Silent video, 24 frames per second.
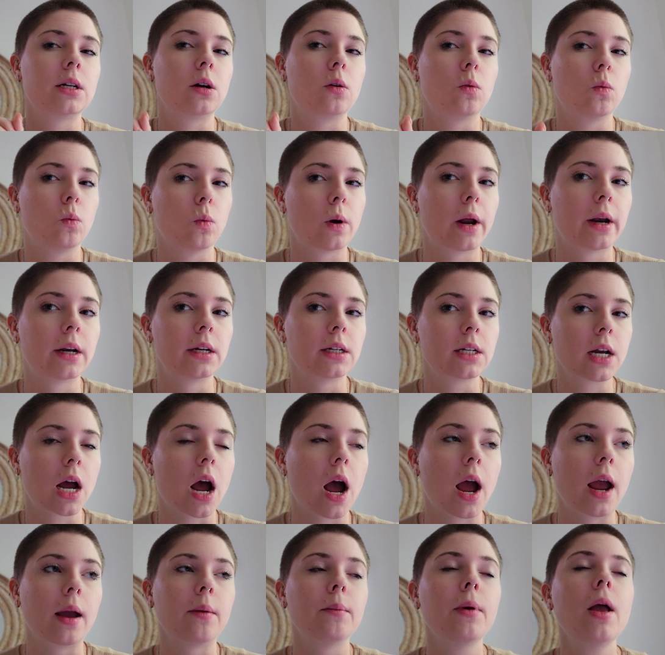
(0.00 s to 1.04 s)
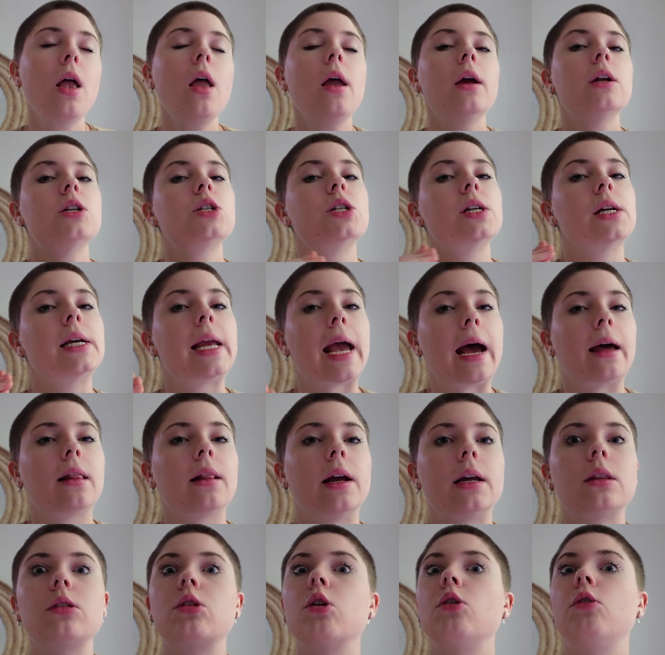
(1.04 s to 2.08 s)
it 1 time to get
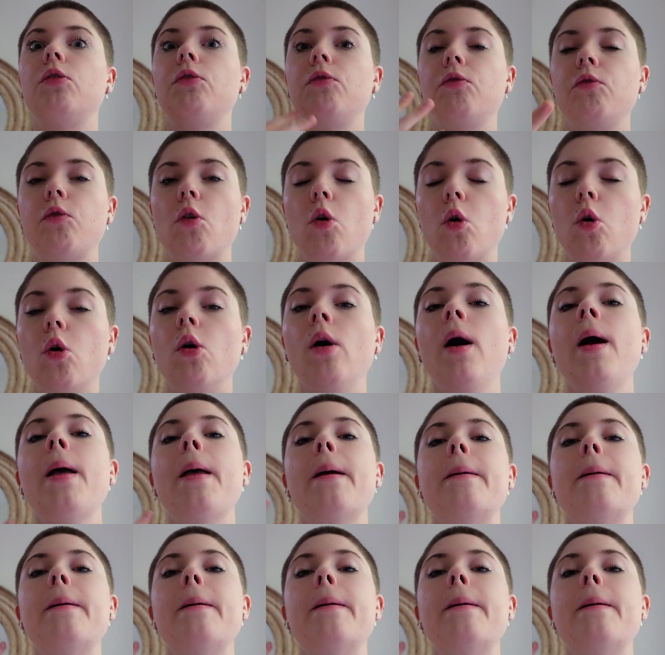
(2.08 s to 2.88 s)
like the full